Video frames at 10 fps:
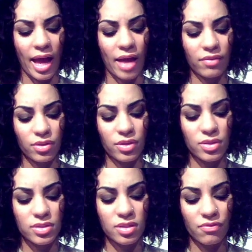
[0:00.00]
after
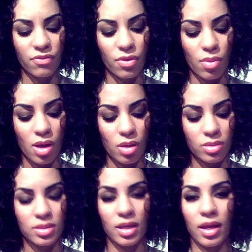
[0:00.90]
using it for a while, I
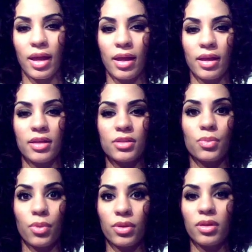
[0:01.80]
was like, hey, it's
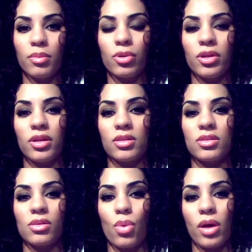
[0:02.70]
working pretty good,
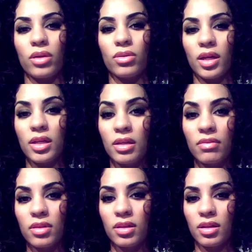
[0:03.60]
so why don't I
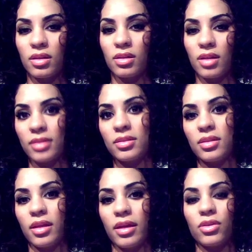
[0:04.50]
give the Not
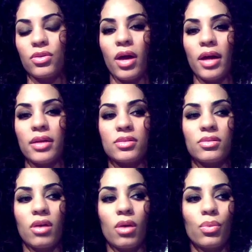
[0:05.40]
Today a try?
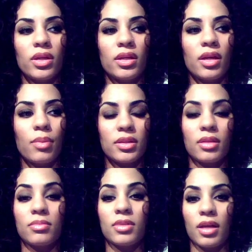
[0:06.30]
So I went and I picked
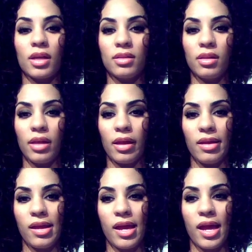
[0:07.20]
up the Not Today,
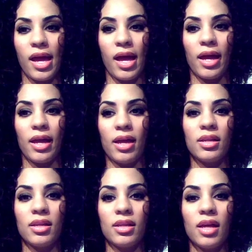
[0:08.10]

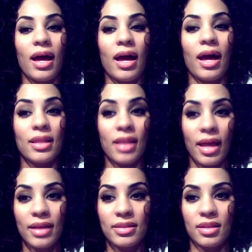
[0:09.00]
and I
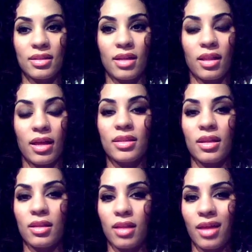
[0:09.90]
liked it. I liked
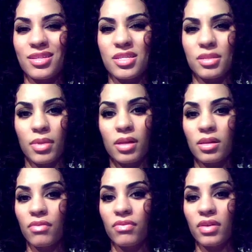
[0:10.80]
it a lot, the smell
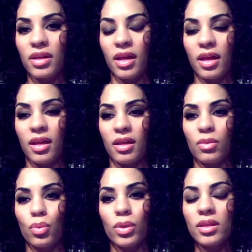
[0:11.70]
of it.
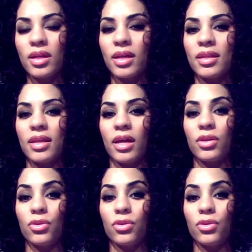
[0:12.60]
And one thing that I